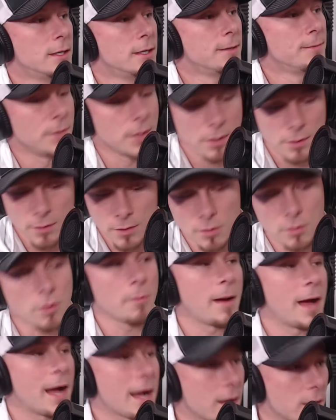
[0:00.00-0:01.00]
Don't go
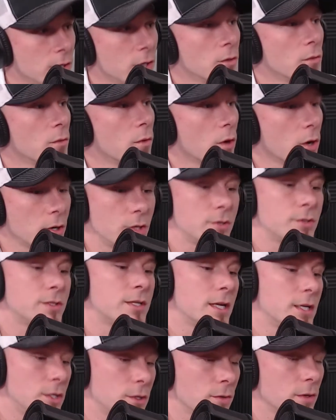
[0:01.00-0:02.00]
back on your word. You
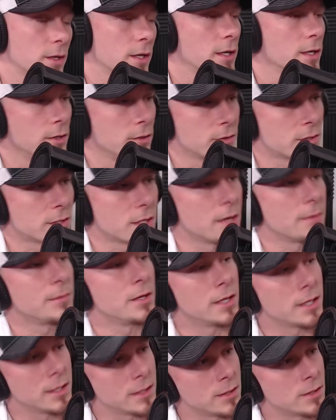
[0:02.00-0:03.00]
said you were going to do something.
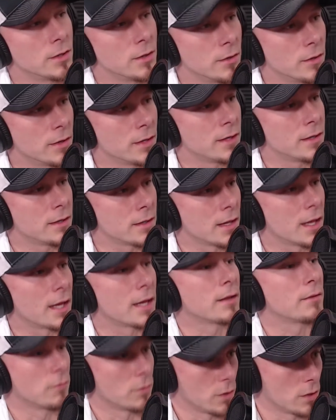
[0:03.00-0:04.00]
You didn't do it.
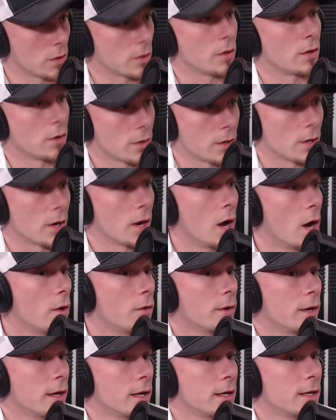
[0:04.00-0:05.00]
Like, you're going to
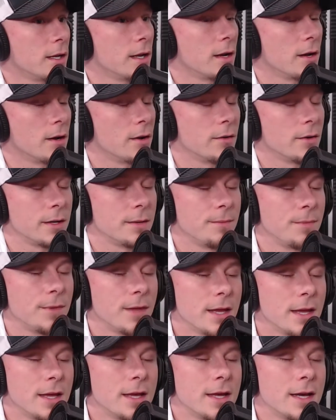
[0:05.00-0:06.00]
own it,
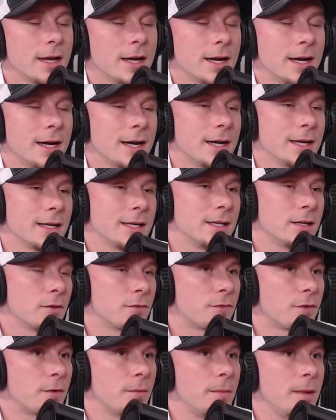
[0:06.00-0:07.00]
and,
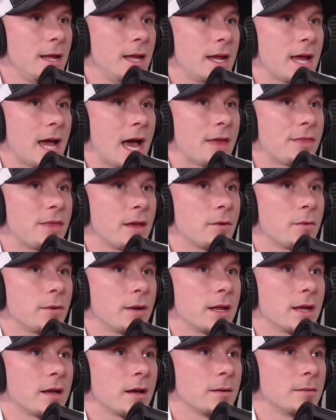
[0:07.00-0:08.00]
for me, I think
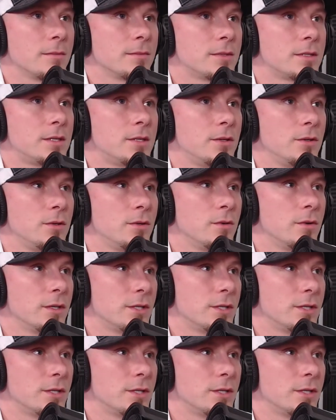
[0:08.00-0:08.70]
when it comes to a